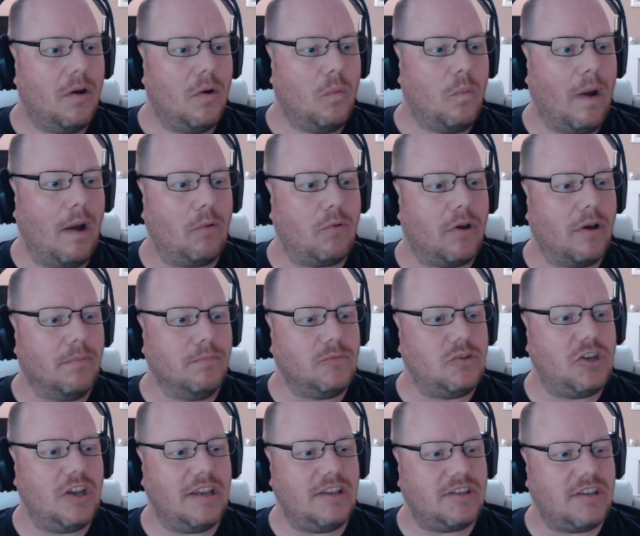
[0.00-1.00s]
Welcome,
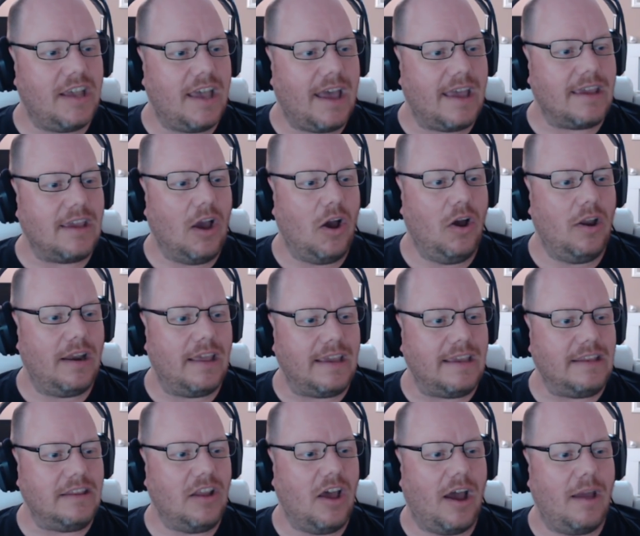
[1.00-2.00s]
GTA, Holly,
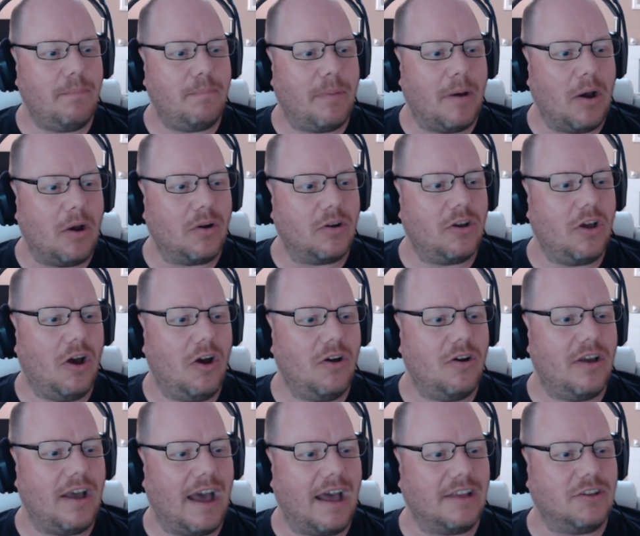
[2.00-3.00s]
Nightbot,
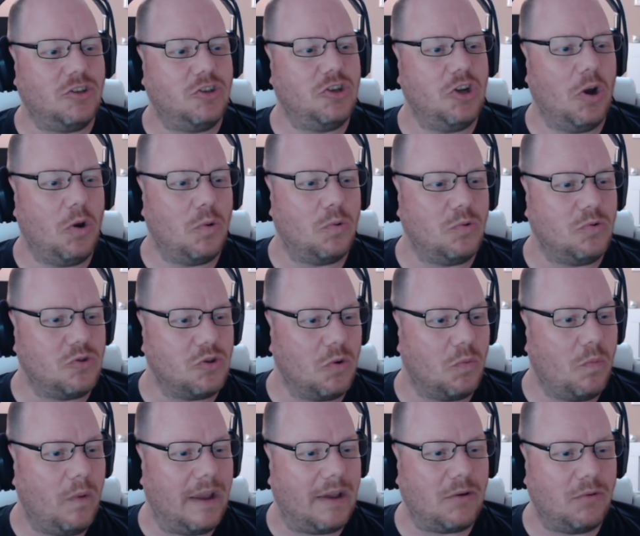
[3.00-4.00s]
Conker, George,
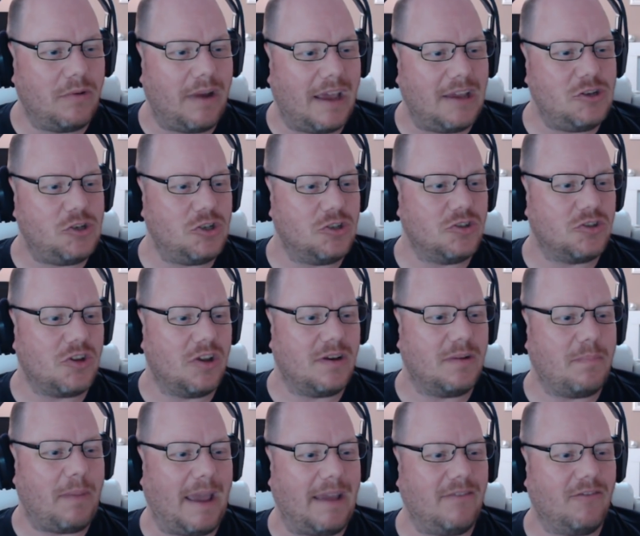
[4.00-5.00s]
Wiggle Nation's on the
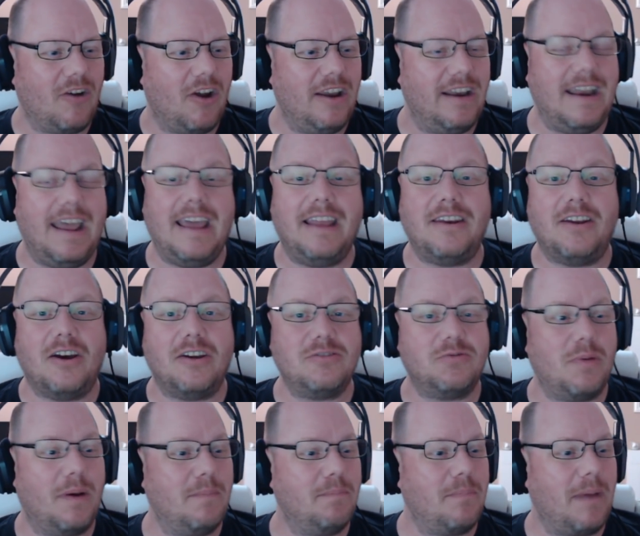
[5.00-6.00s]
bank right now. Nice
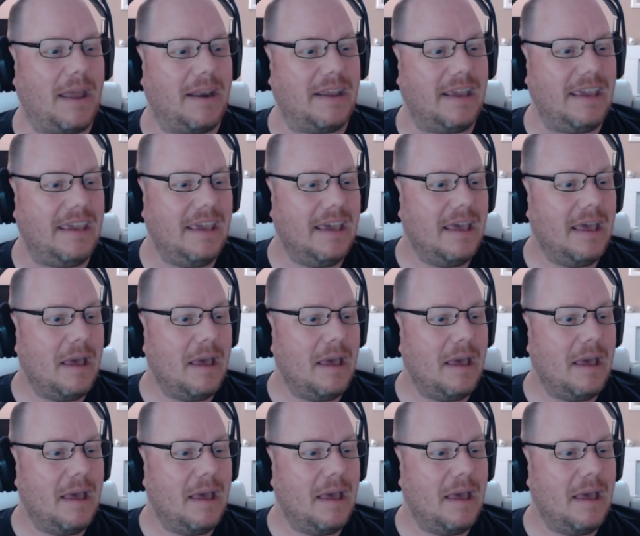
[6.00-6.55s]
one, buddy.